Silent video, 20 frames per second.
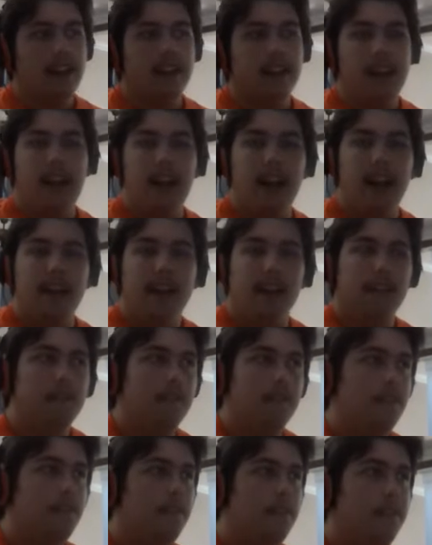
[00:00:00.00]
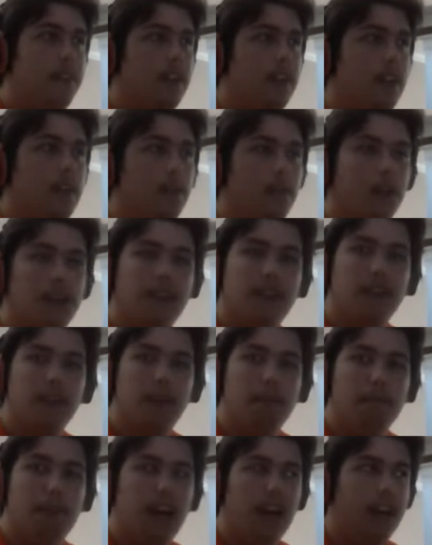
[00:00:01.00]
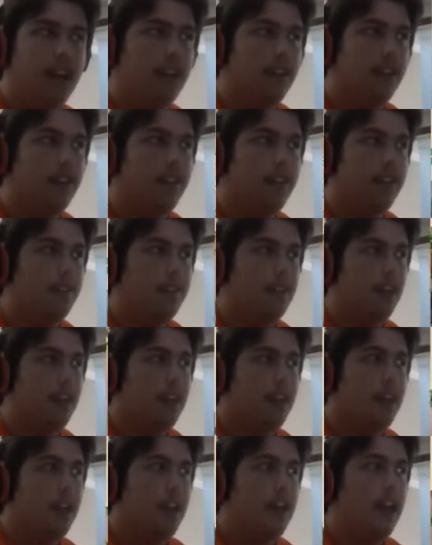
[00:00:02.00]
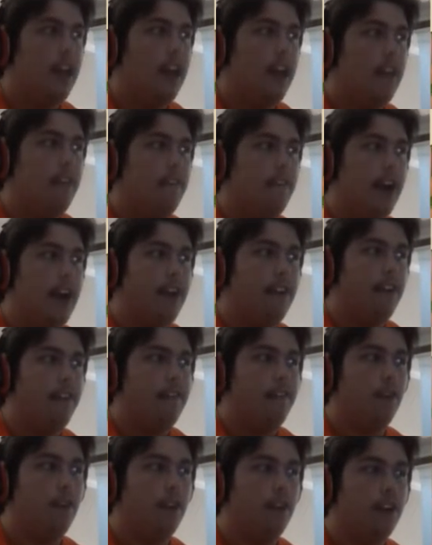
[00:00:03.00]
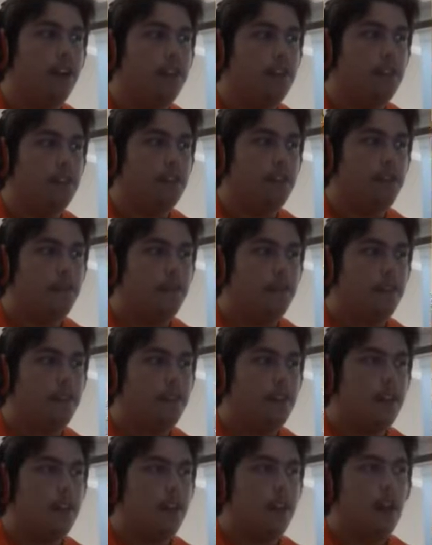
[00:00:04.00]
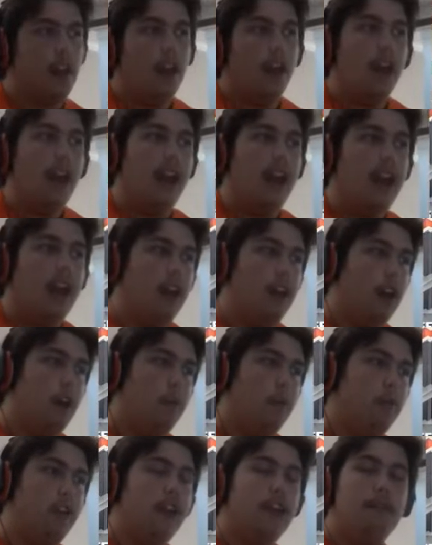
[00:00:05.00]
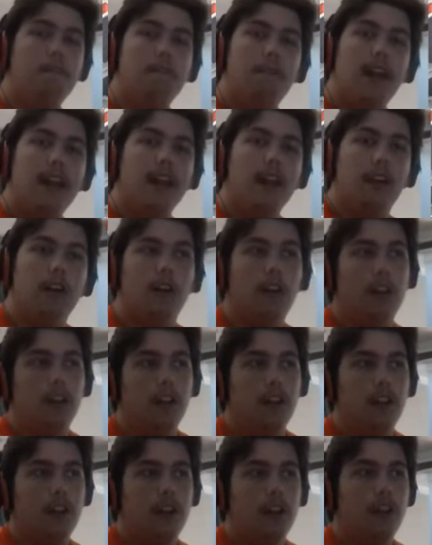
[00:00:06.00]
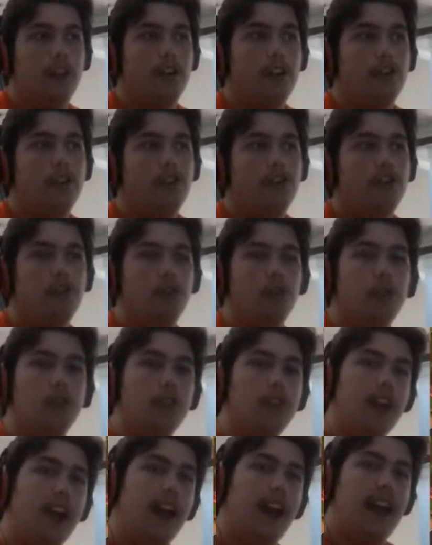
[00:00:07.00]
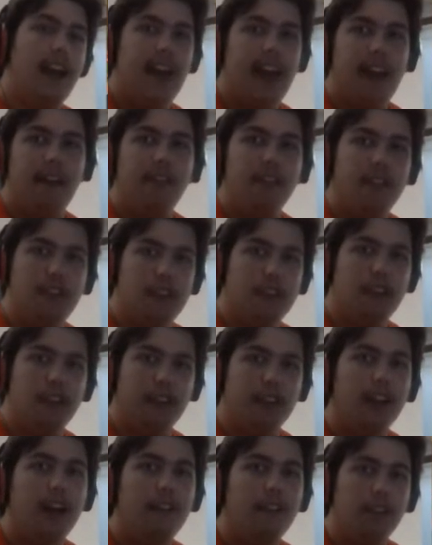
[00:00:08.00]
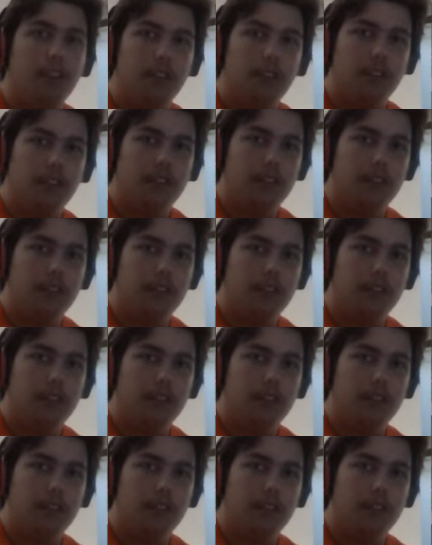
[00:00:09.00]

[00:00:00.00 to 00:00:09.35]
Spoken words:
Canyon, Redstone Mines, and Fiery Forge, and Obsidian Pinnacle do not have secret levels.